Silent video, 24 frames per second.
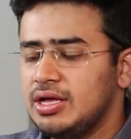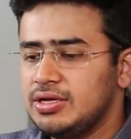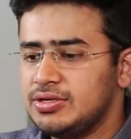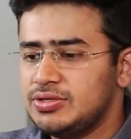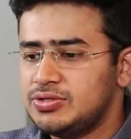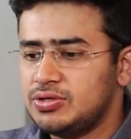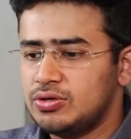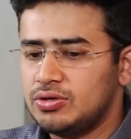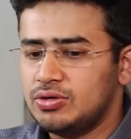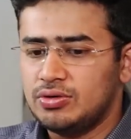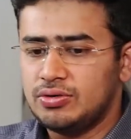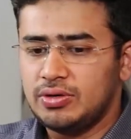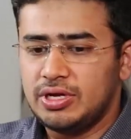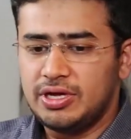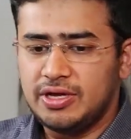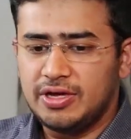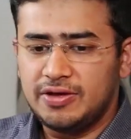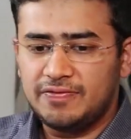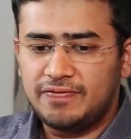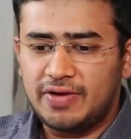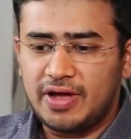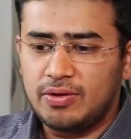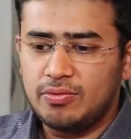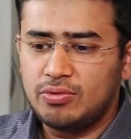So,
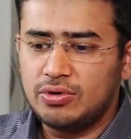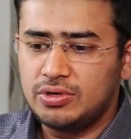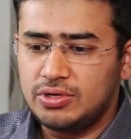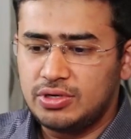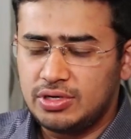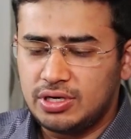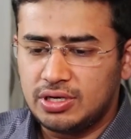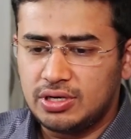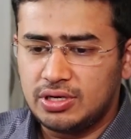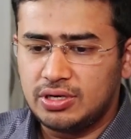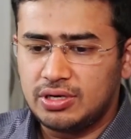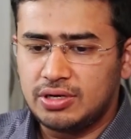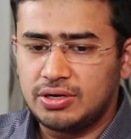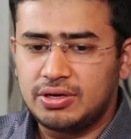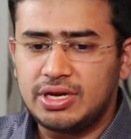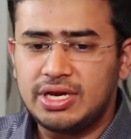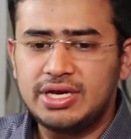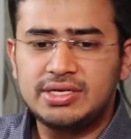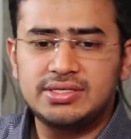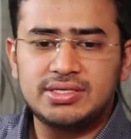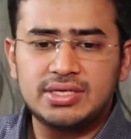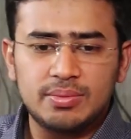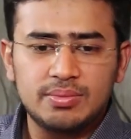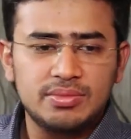if I would
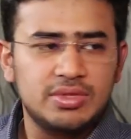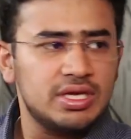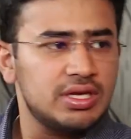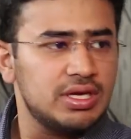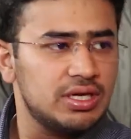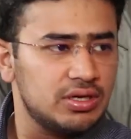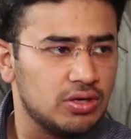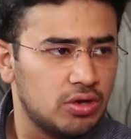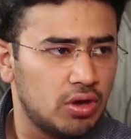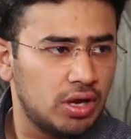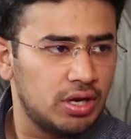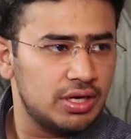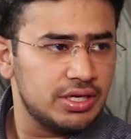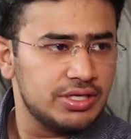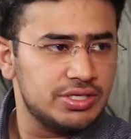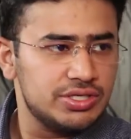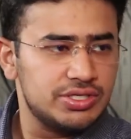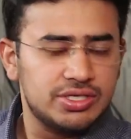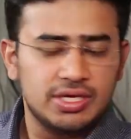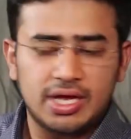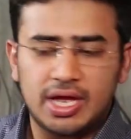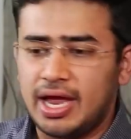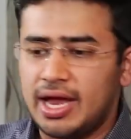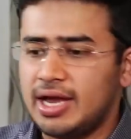read something in
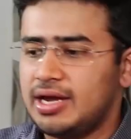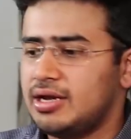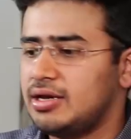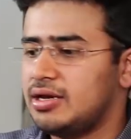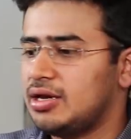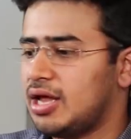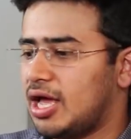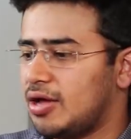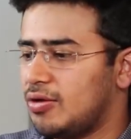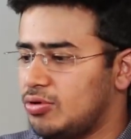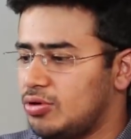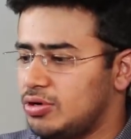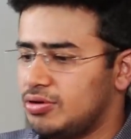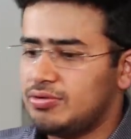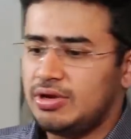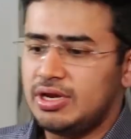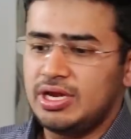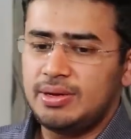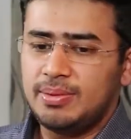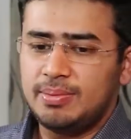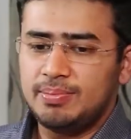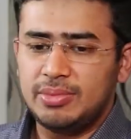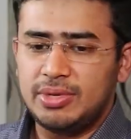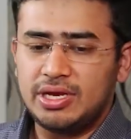college and I would
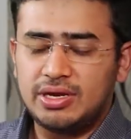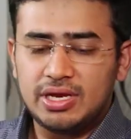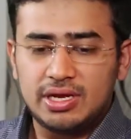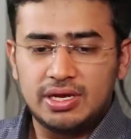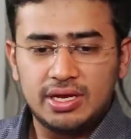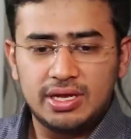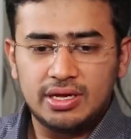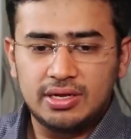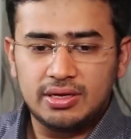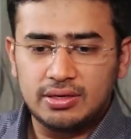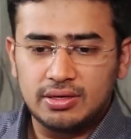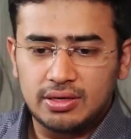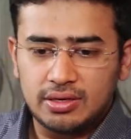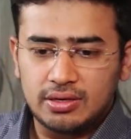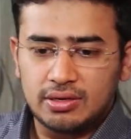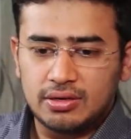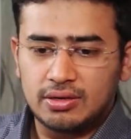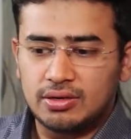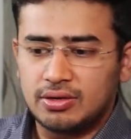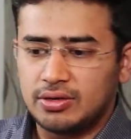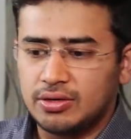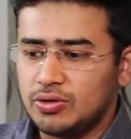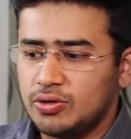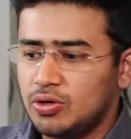be reading,
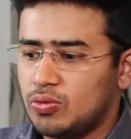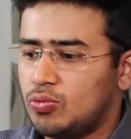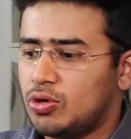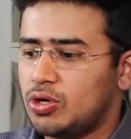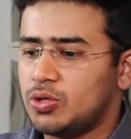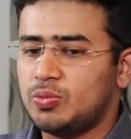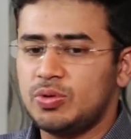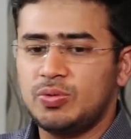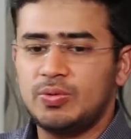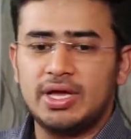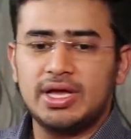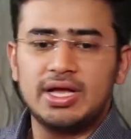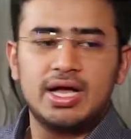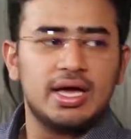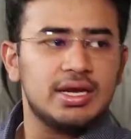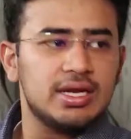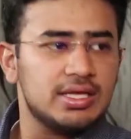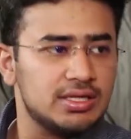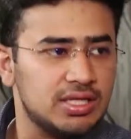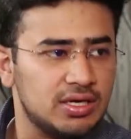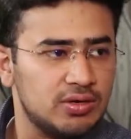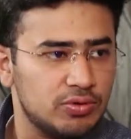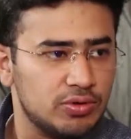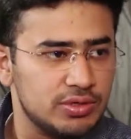what
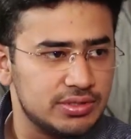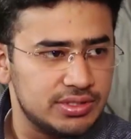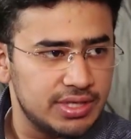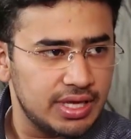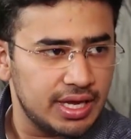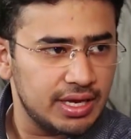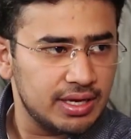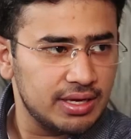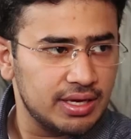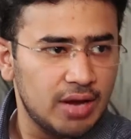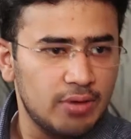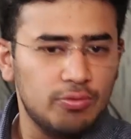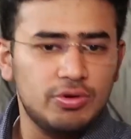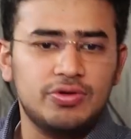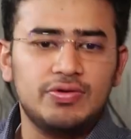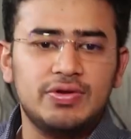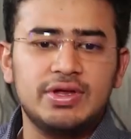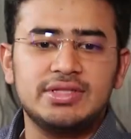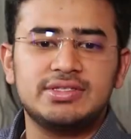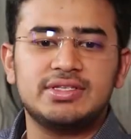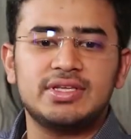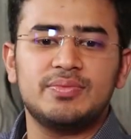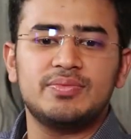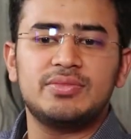Vivekananda was saying, I would
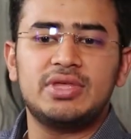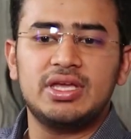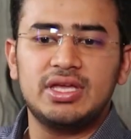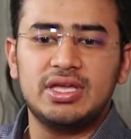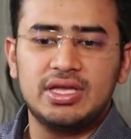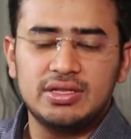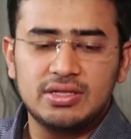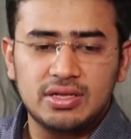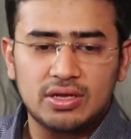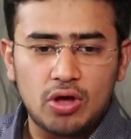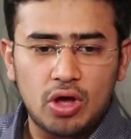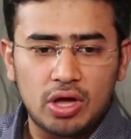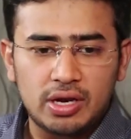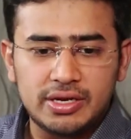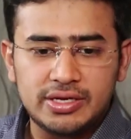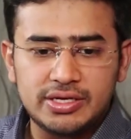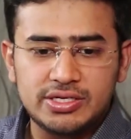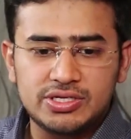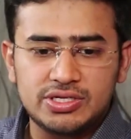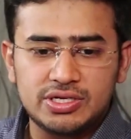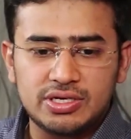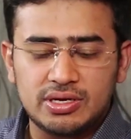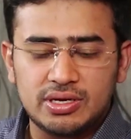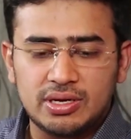read something in
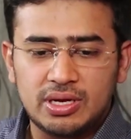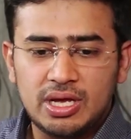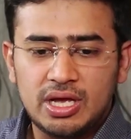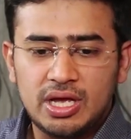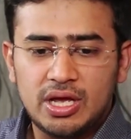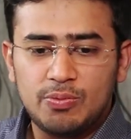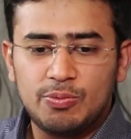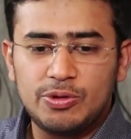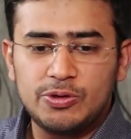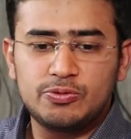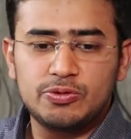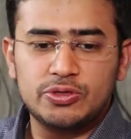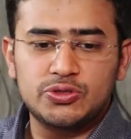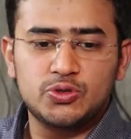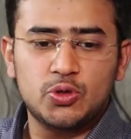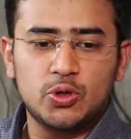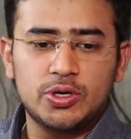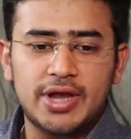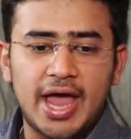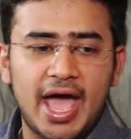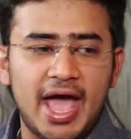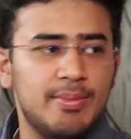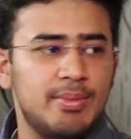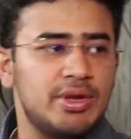college which was
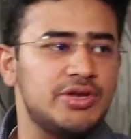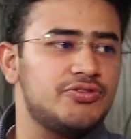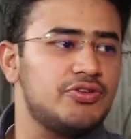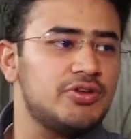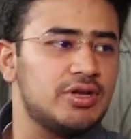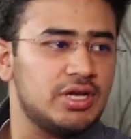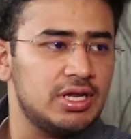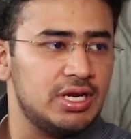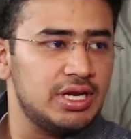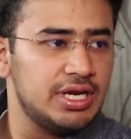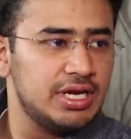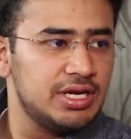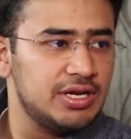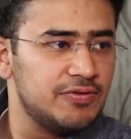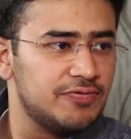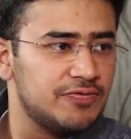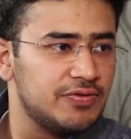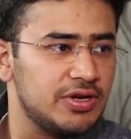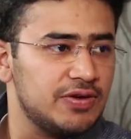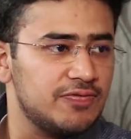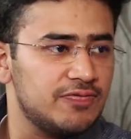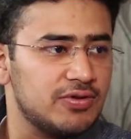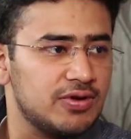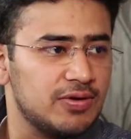so diametrically
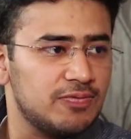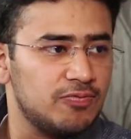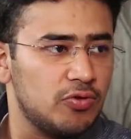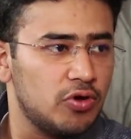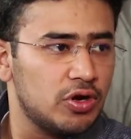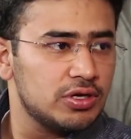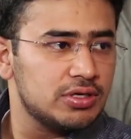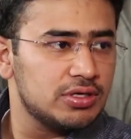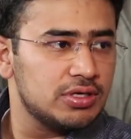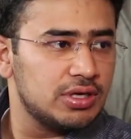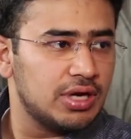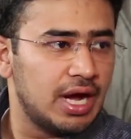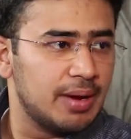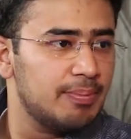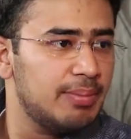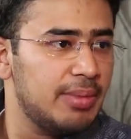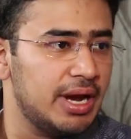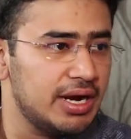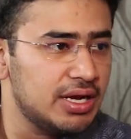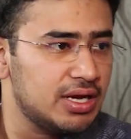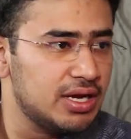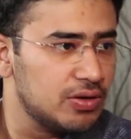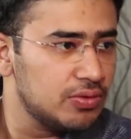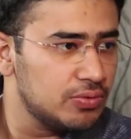different from what
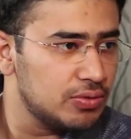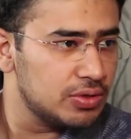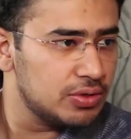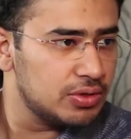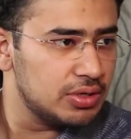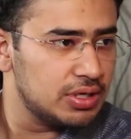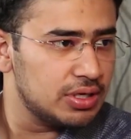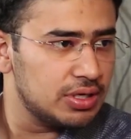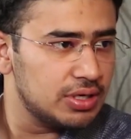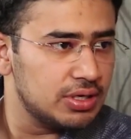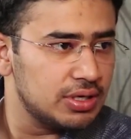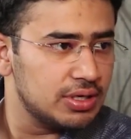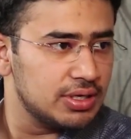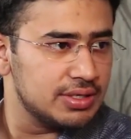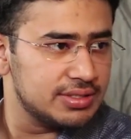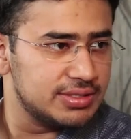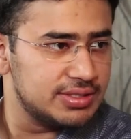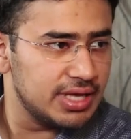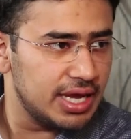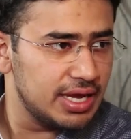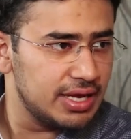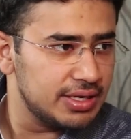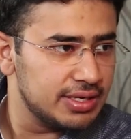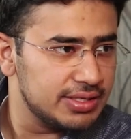Ambedkar would
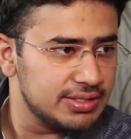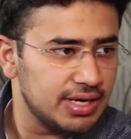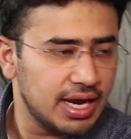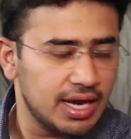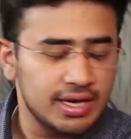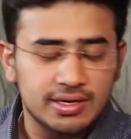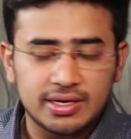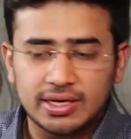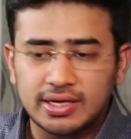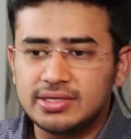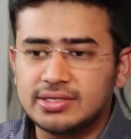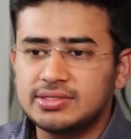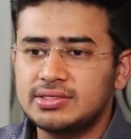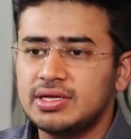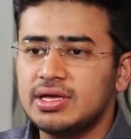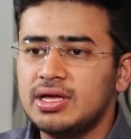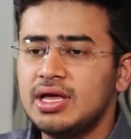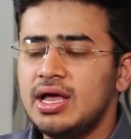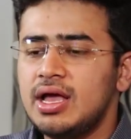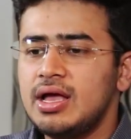say in his writings.